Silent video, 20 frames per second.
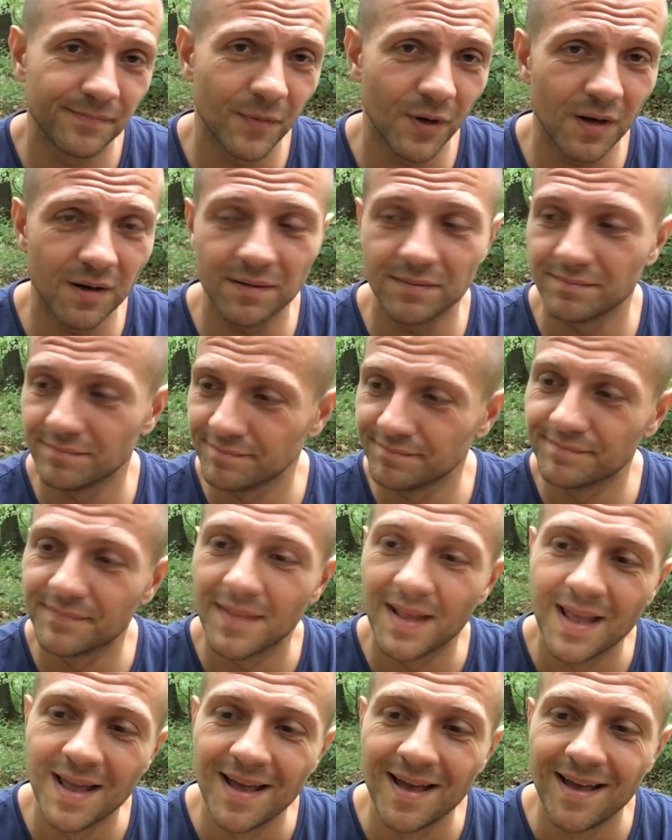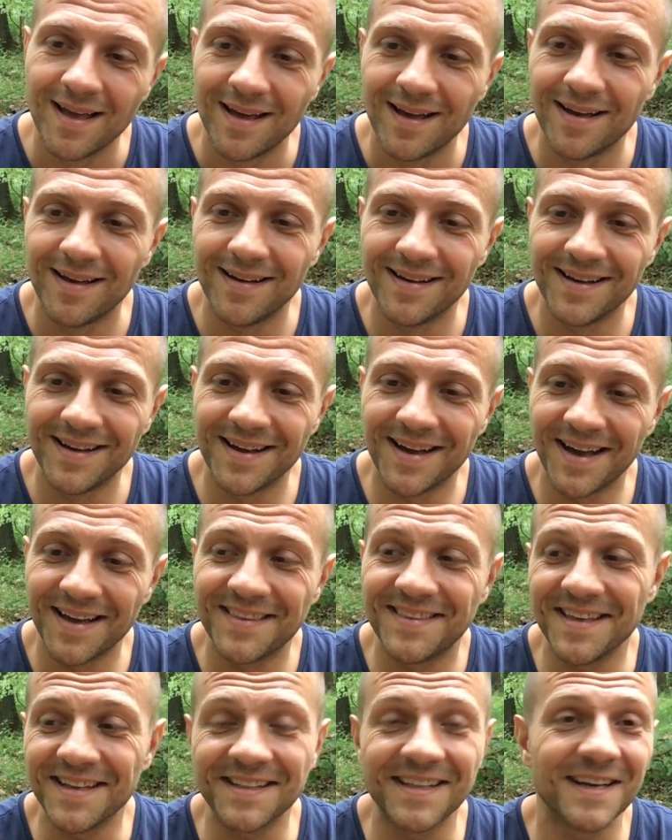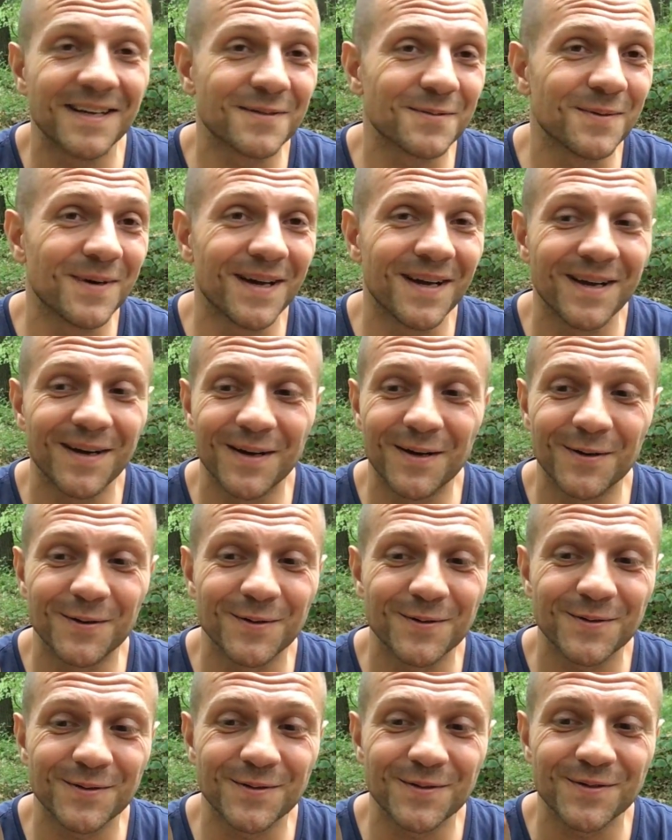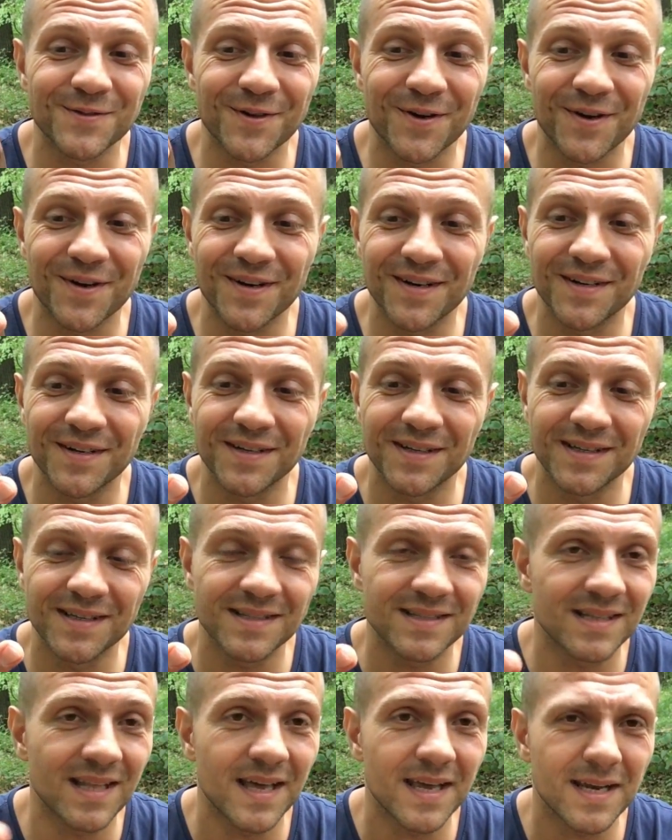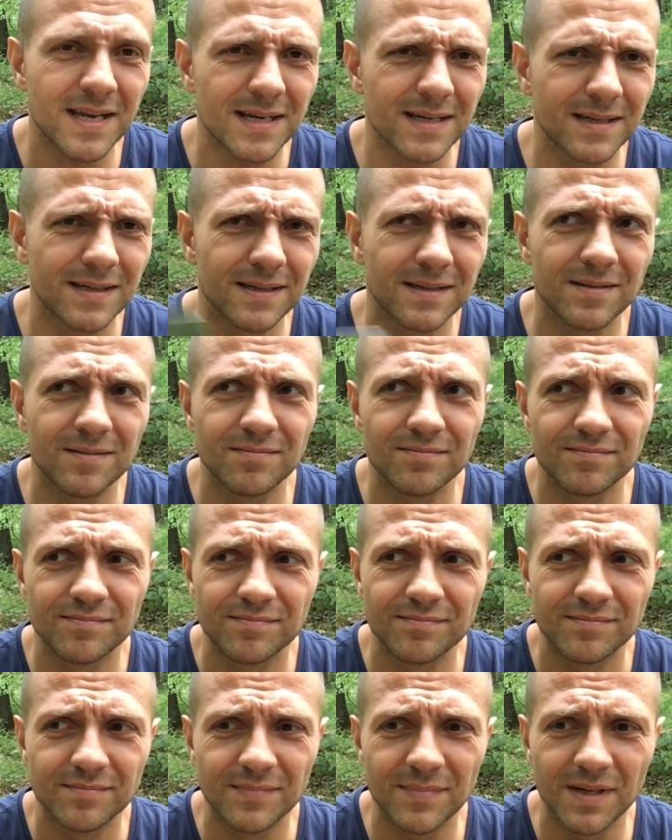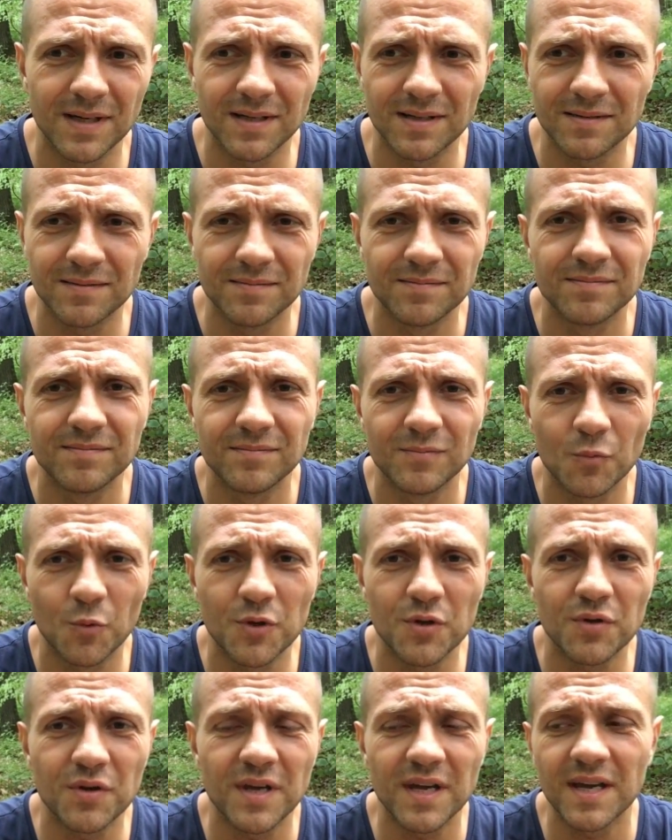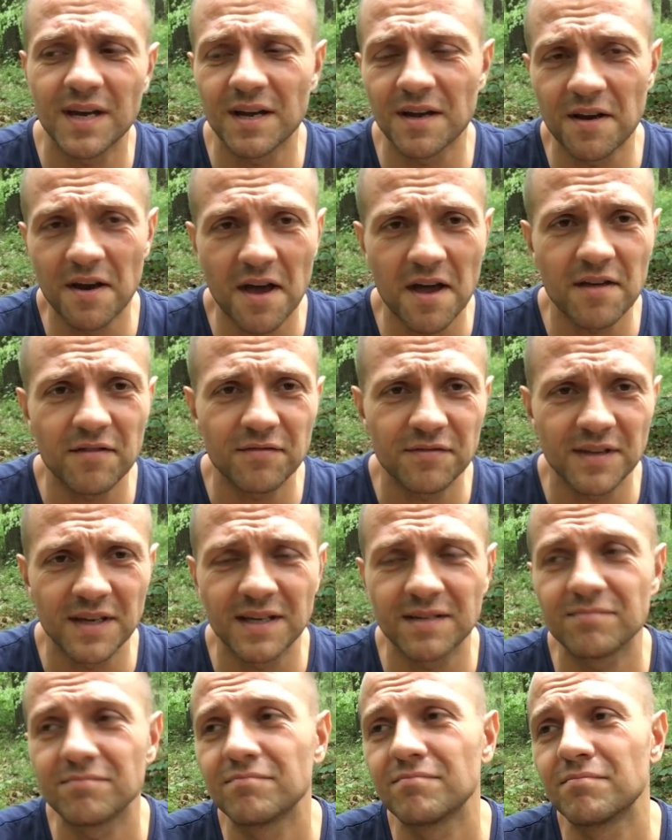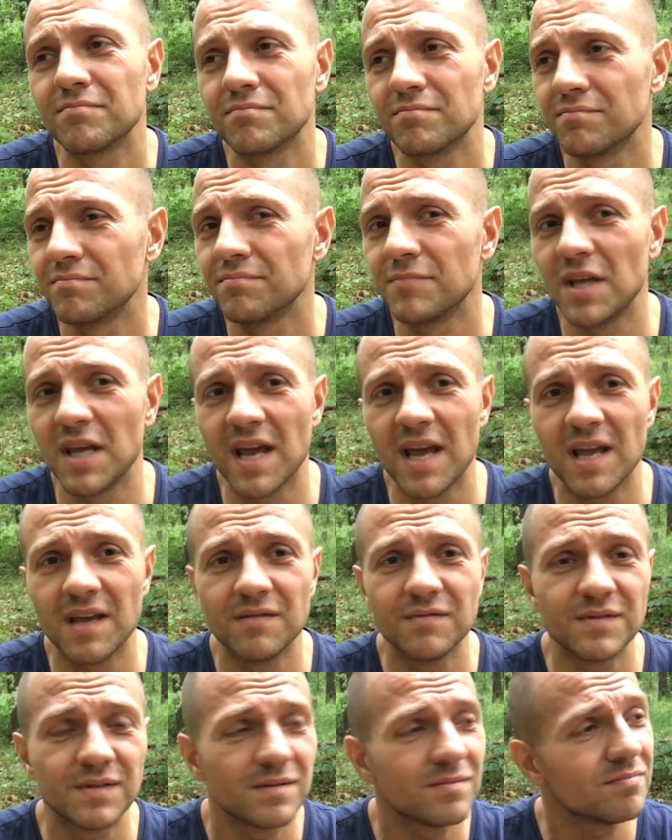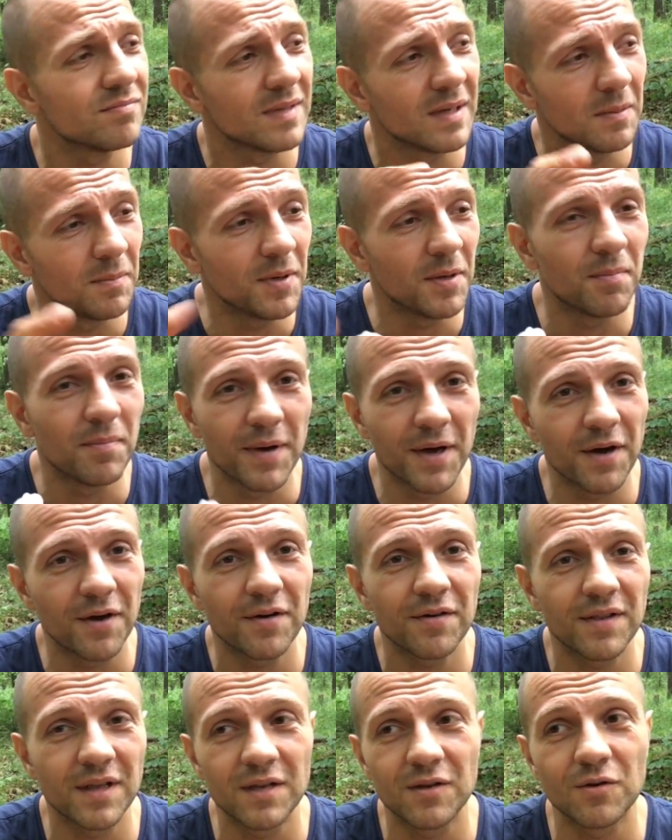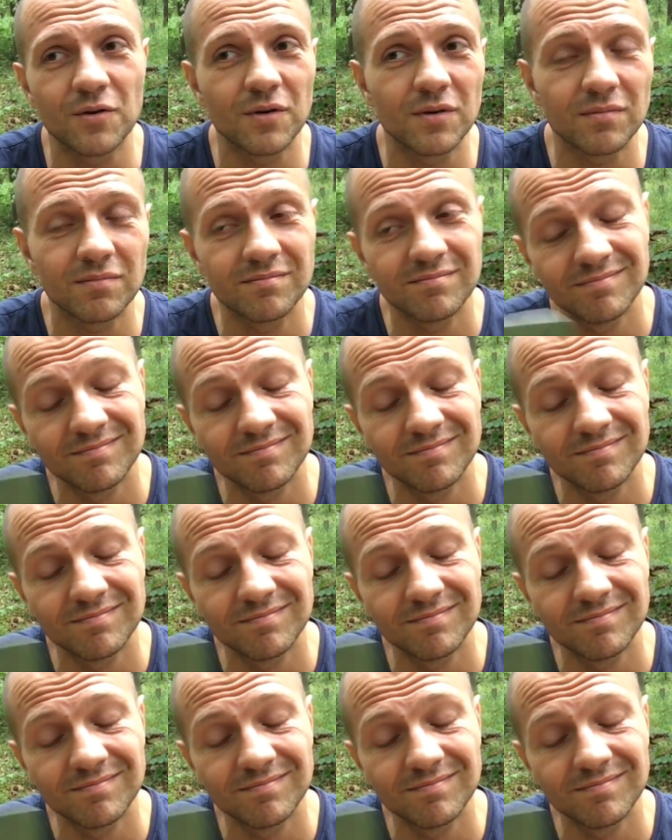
well, I think that's why I also started. It's like when you get a knife that behaves a bit better than your